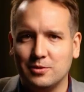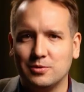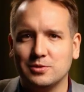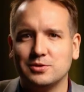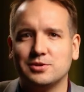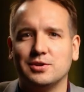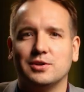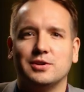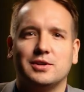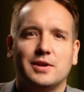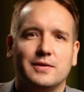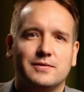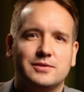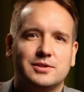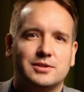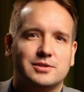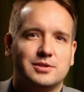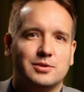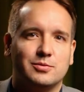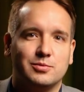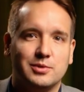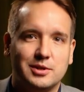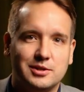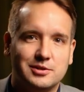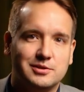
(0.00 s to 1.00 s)
it also gives
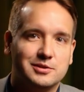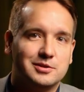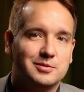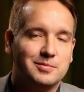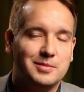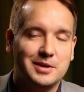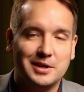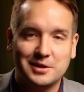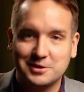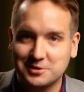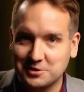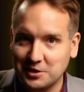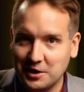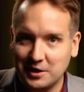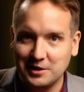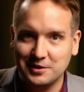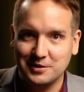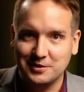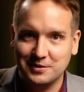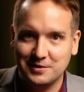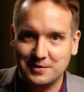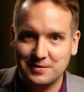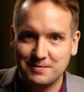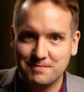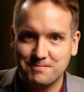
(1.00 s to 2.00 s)
us a reason to be
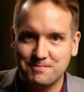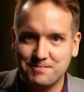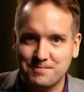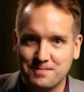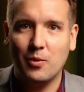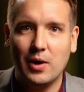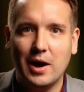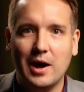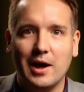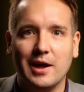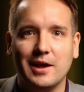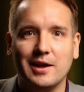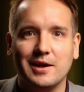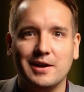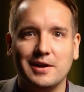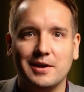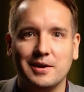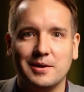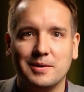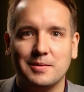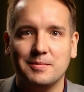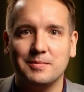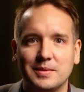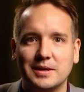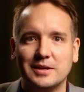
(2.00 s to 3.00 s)
excited. Why?
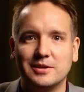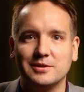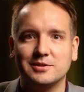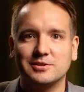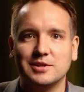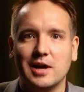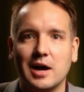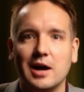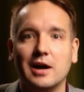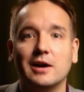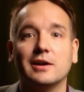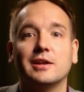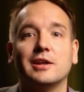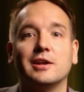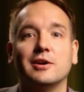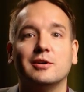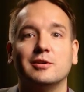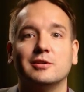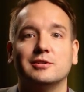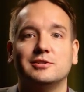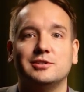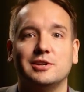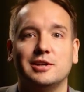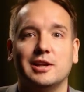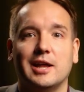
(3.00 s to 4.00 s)
Because
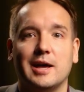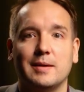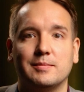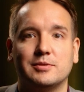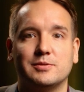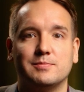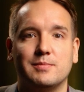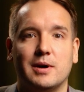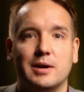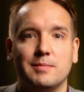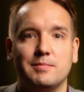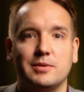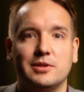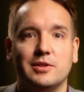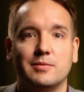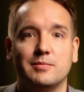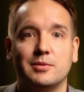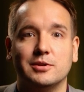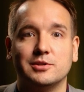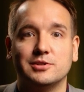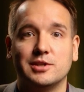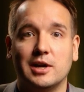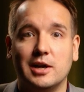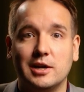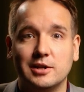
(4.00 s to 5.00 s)
archaeology labs might be the
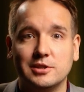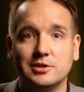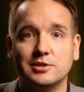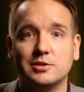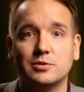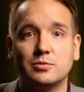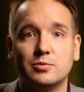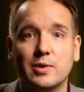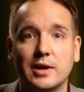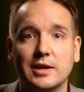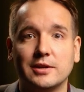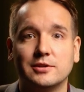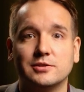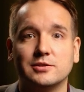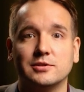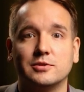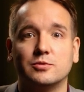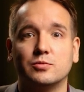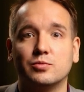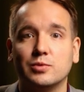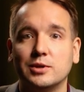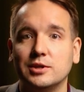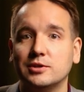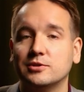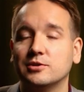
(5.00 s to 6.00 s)
most underrated
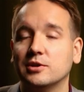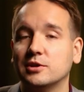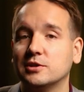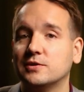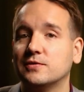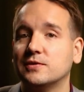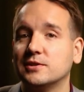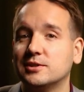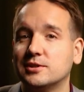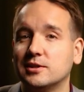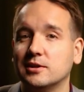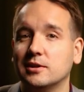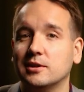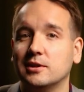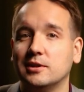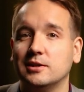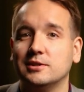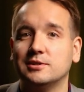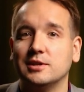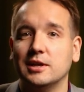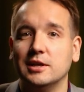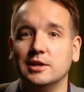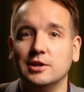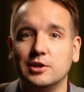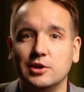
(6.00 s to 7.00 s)
research
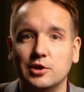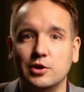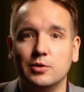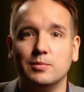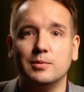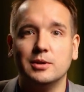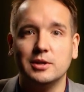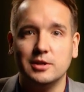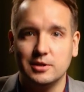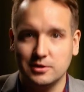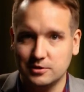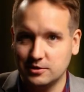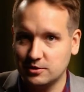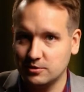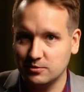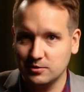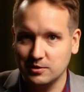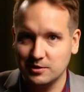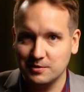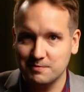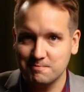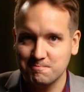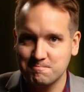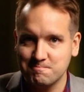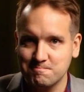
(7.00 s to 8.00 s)
facilities in human
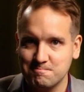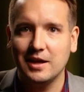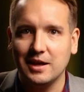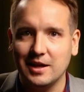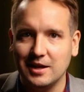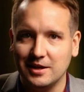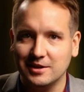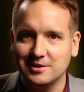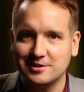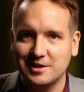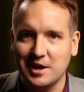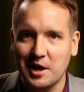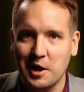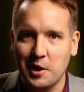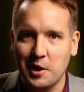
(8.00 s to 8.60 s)
history. Here's